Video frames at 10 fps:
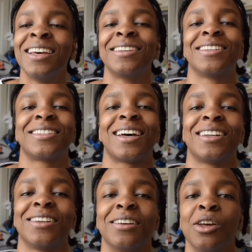
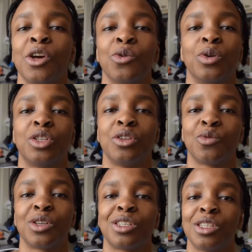deciding which
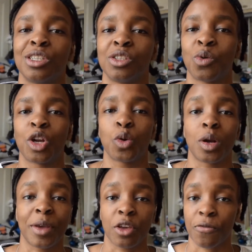university is the one you want to
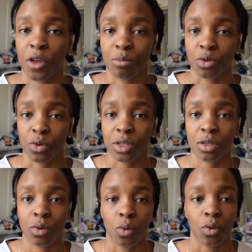make your firm choice
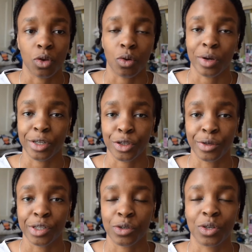or your
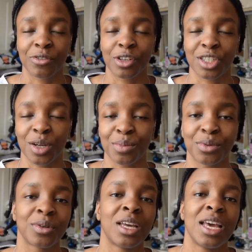insurance choice, for example.